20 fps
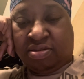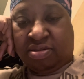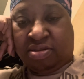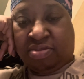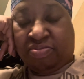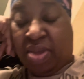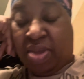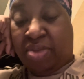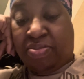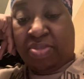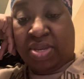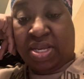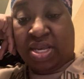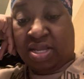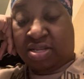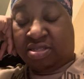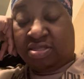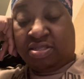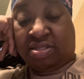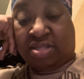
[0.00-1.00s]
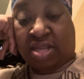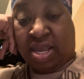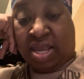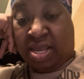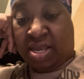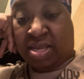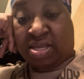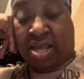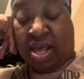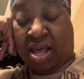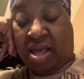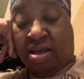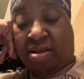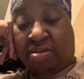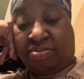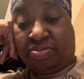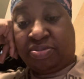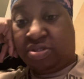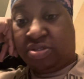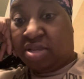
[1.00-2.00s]
Make me understand,
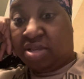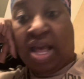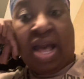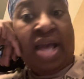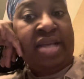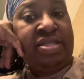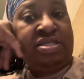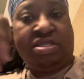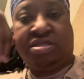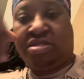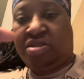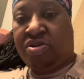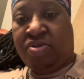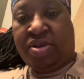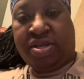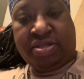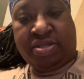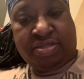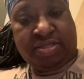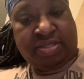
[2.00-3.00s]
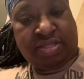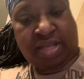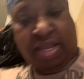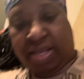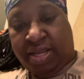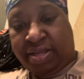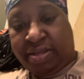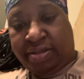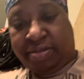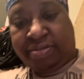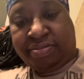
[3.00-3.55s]
y'all. I just don't understand.